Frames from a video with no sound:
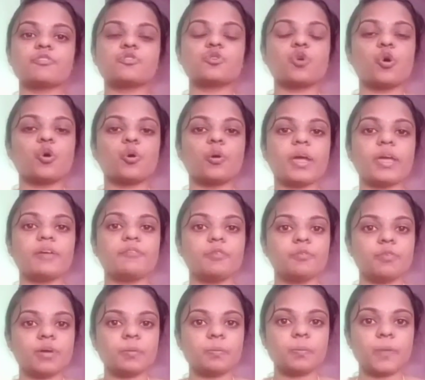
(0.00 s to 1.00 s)
So
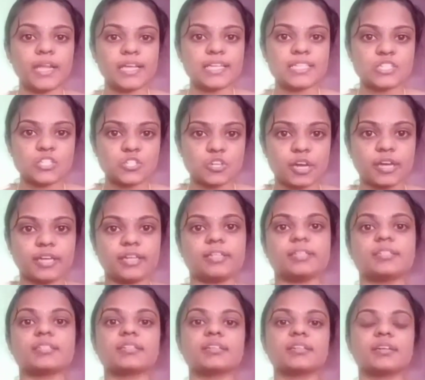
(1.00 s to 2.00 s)
everyone please try
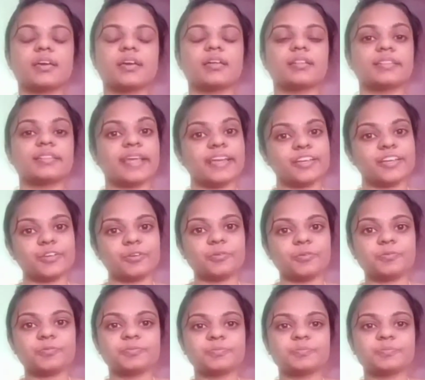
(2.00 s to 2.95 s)
it. Thank you.